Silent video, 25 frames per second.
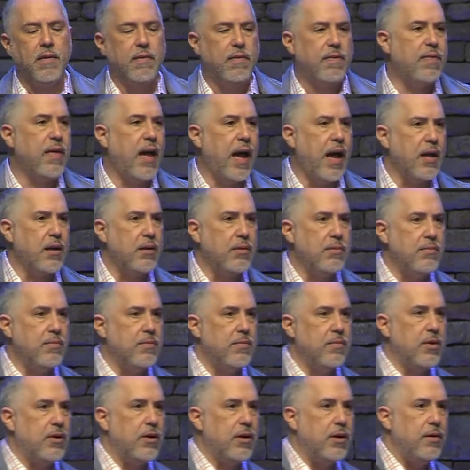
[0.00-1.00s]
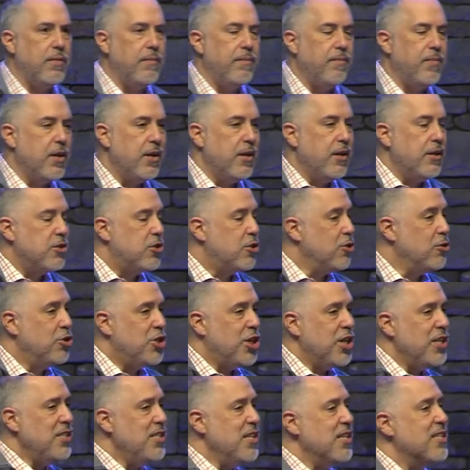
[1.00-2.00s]
that? Right? So
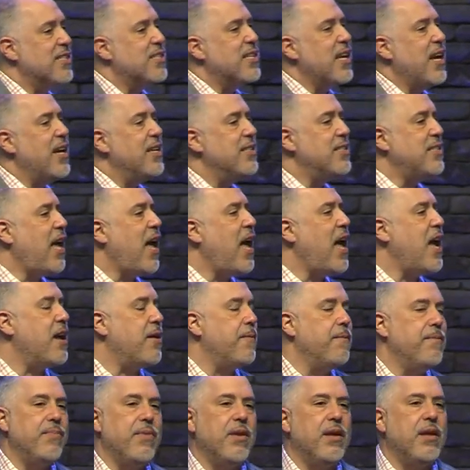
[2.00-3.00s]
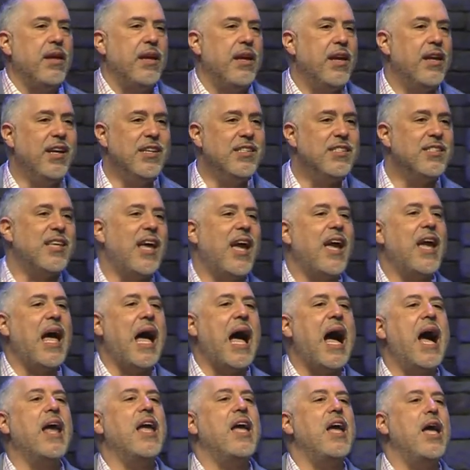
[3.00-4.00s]
Jesus says, hey, he doesn't say,
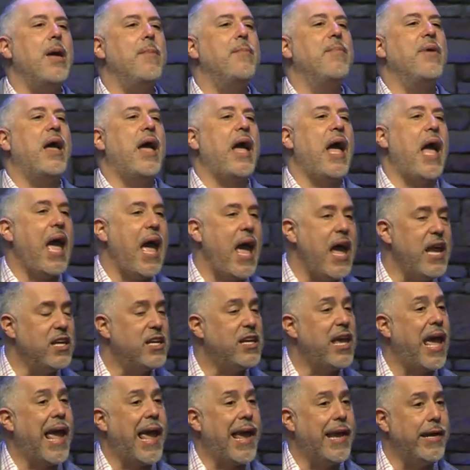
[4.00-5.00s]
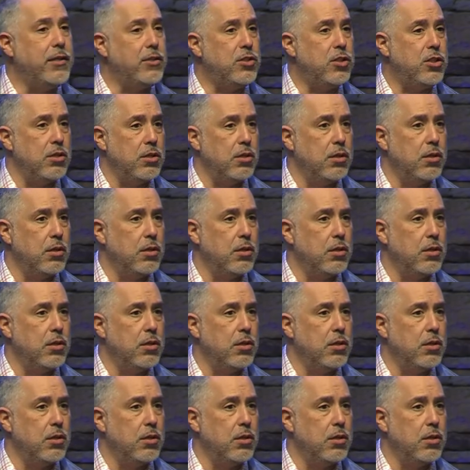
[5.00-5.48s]
I am a gate.